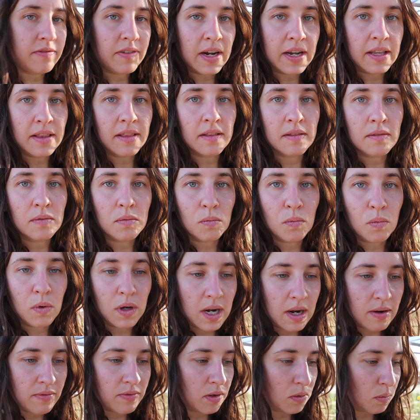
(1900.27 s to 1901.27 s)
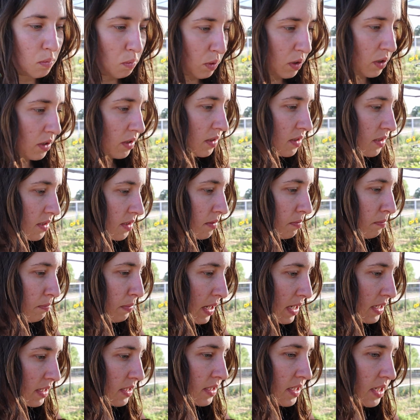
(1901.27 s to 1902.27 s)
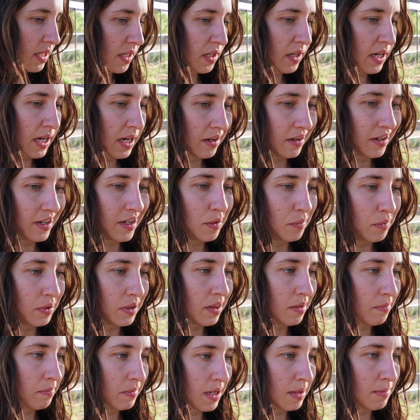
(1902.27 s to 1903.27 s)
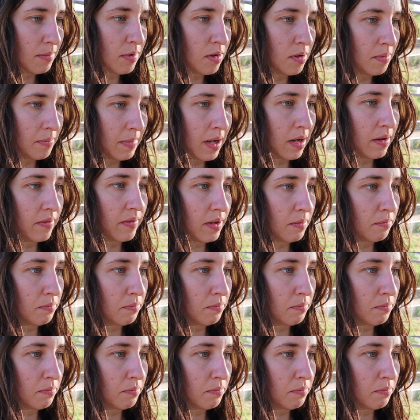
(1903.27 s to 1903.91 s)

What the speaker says: find whatever works best in your area with the minimal amount of